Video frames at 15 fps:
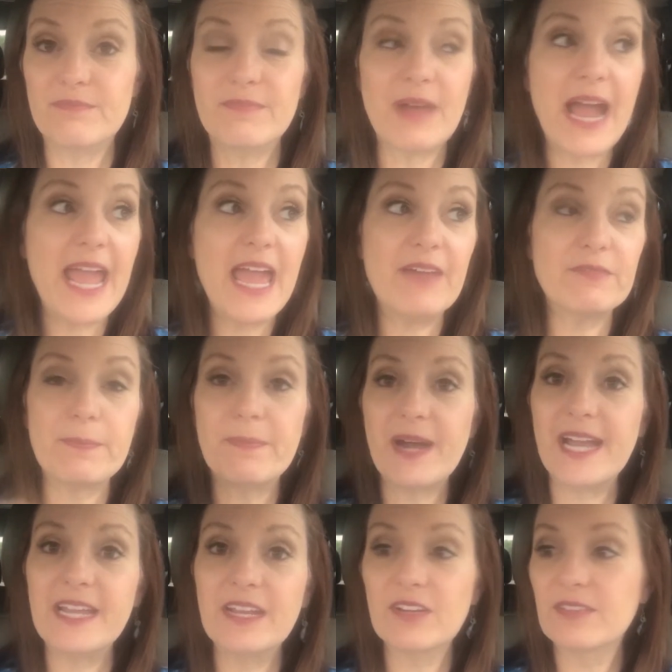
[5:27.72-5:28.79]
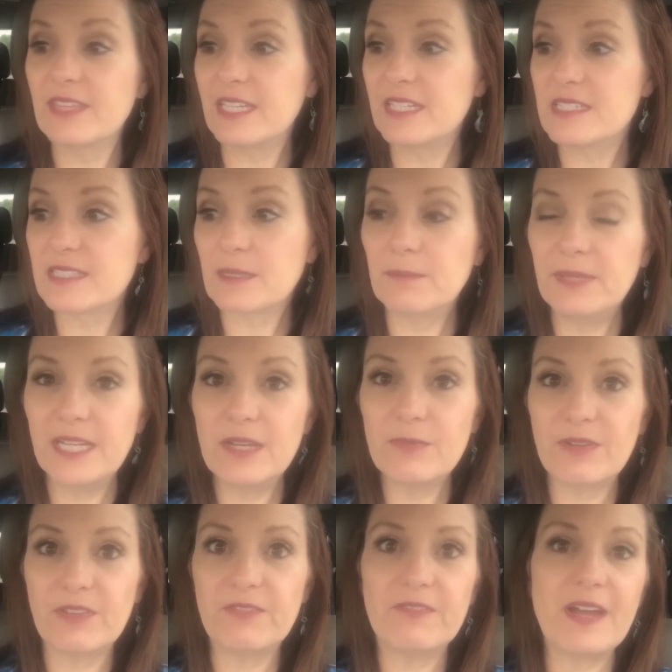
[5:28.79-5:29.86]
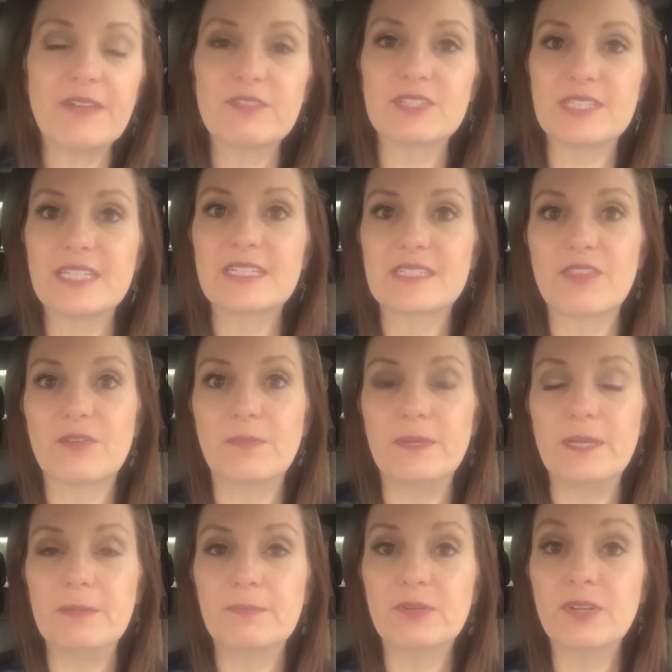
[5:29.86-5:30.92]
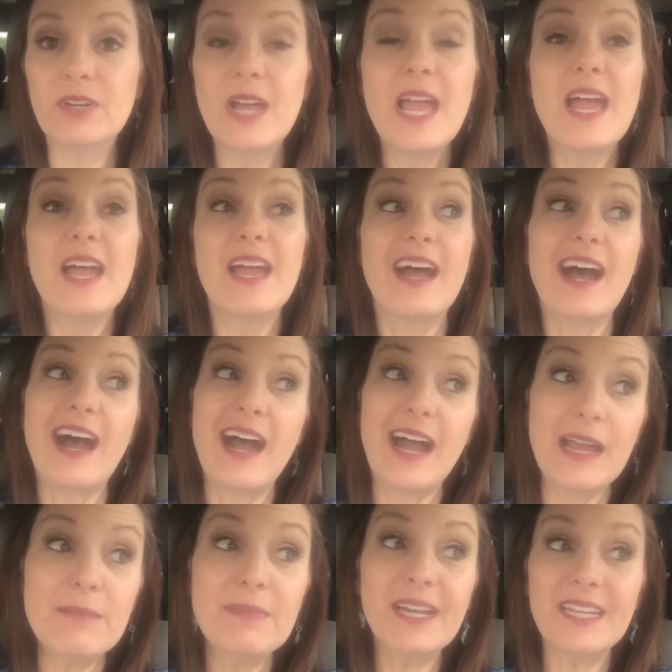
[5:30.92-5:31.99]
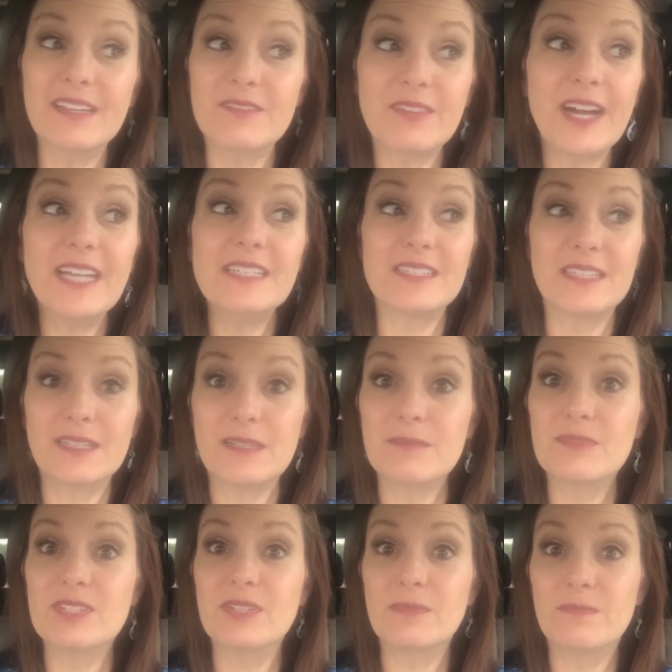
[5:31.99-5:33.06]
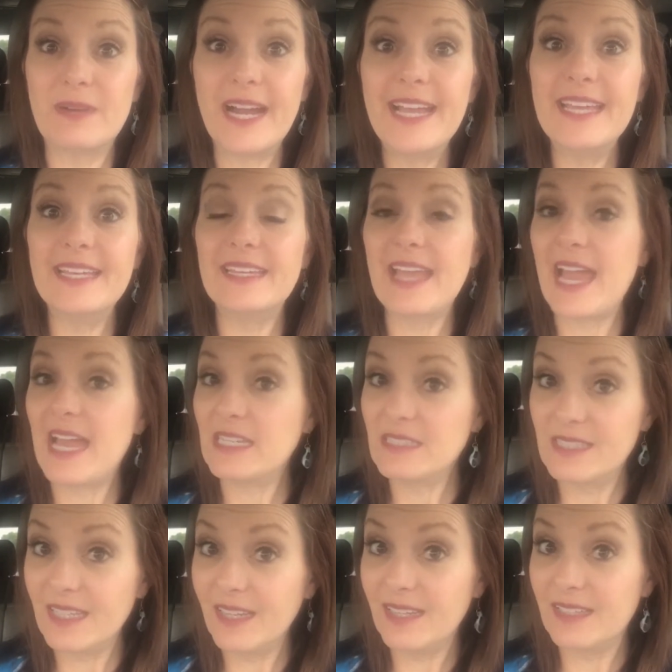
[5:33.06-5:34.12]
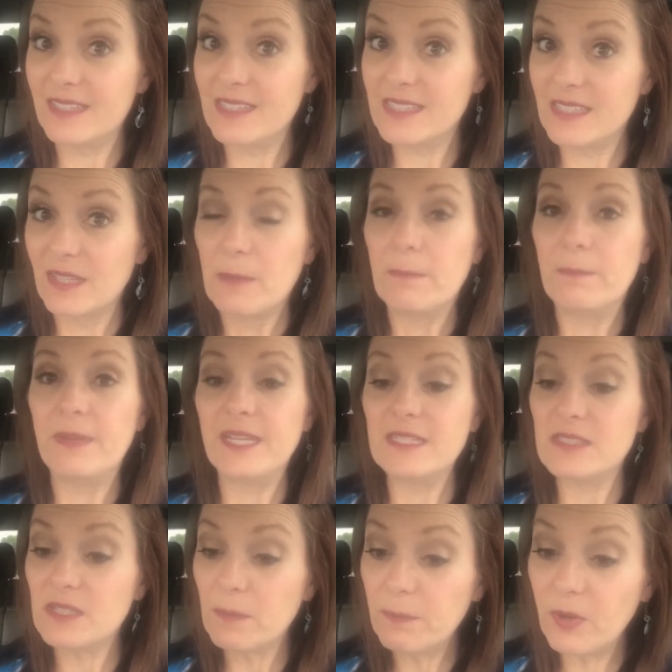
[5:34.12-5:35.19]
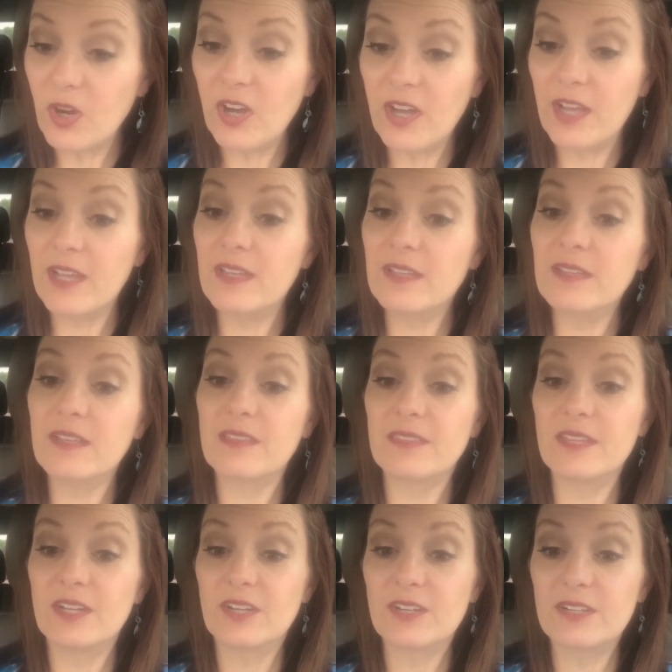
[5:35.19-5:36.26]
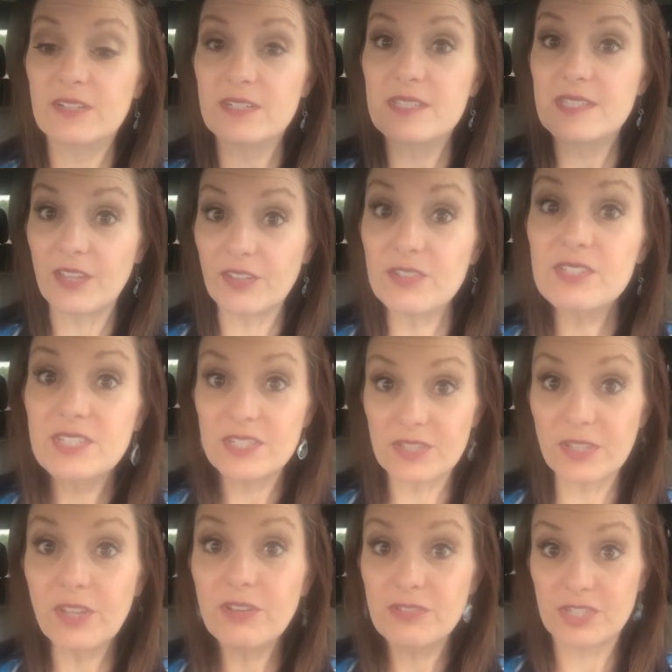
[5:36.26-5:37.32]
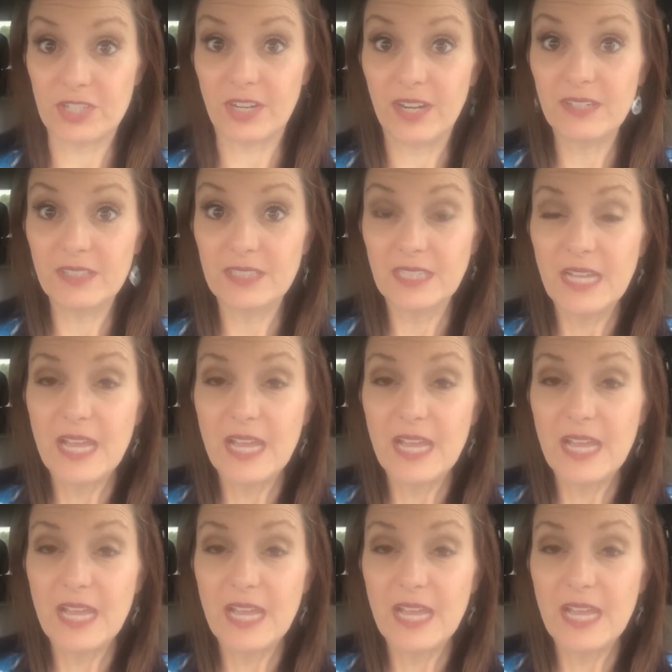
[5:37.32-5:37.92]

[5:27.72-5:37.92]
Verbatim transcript: I have a buyer that is competing with five or six other people, I might advise them to buy it as is based upon their seller's disclosure